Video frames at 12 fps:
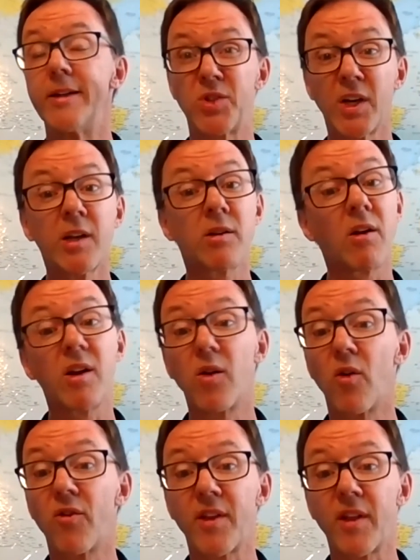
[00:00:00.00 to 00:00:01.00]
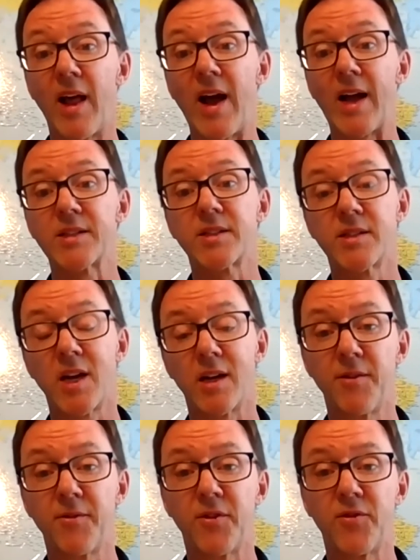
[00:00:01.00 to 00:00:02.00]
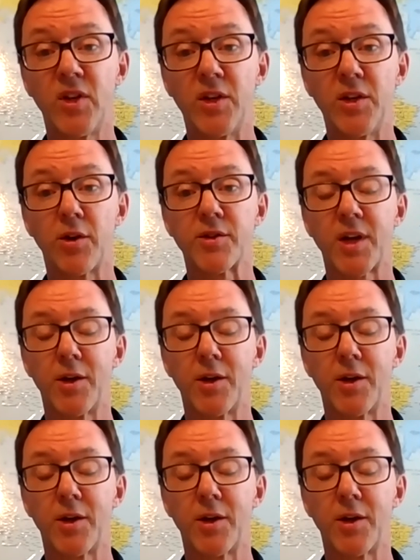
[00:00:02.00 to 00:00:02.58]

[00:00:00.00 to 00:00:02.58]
particularly over the last 10, 15 years.